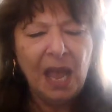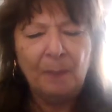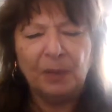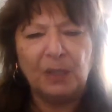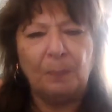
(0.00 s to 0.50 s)

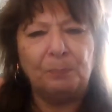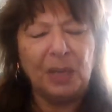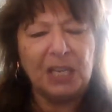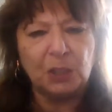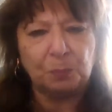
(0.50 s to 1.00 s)
But the
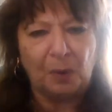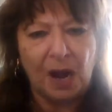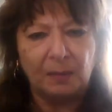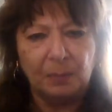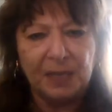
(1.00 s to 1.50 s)
biggest
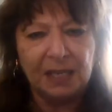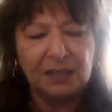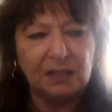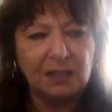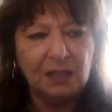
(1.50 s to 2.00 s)
problem
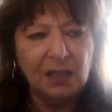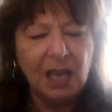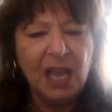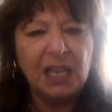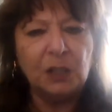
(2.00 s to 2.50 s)
is
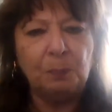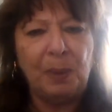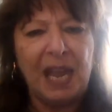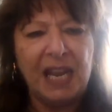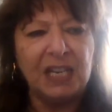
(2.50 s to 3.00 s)
his
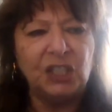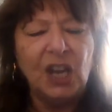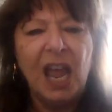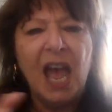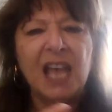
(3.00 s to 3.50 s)
page
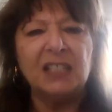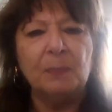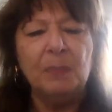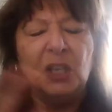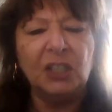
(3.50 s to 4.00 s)
has
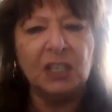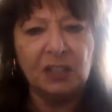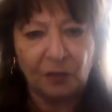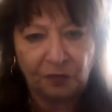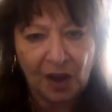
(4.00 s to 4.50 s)
millions
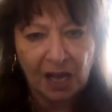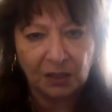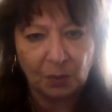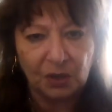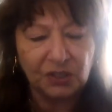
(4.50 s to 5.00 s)
of
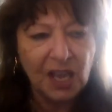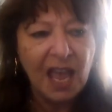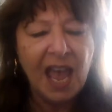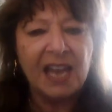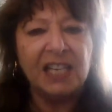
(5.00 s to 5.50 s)
followers
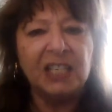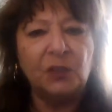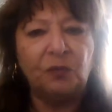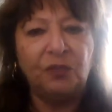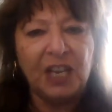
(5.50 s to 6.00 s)
and he's
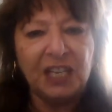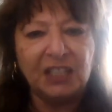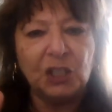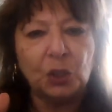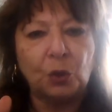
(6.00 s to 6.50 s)
feeding
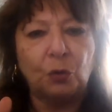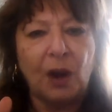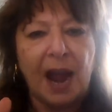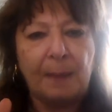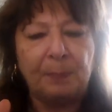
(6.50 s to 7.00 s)
this
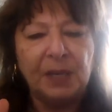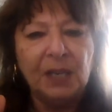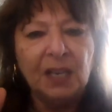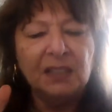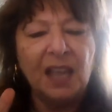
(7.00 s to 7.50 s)
crap
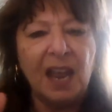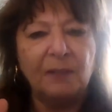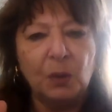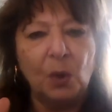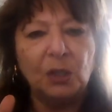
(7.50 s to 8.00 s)
to
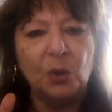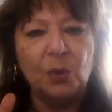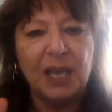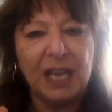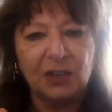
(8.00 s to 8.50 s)
everyone who
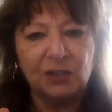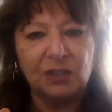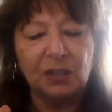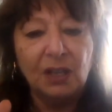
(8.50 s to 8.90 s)
hears